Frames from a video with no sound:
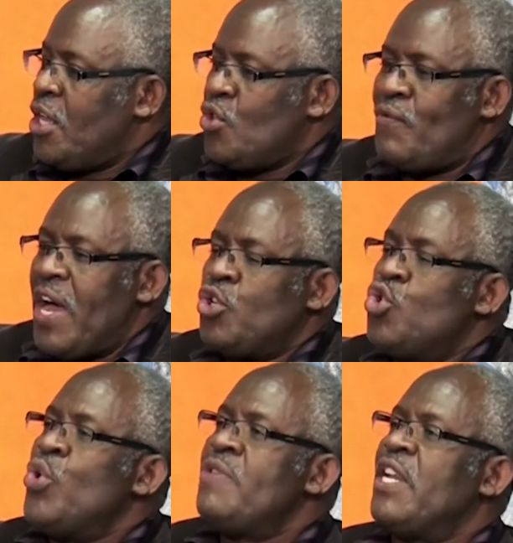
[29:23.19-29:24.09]
you find
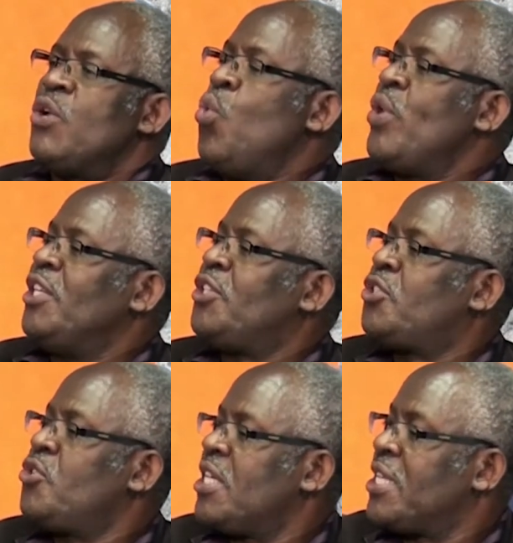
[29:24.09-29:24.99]
you even who
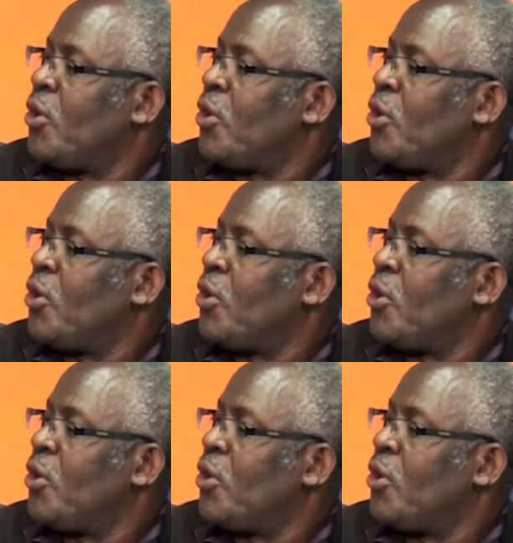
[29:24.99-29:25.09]
instituted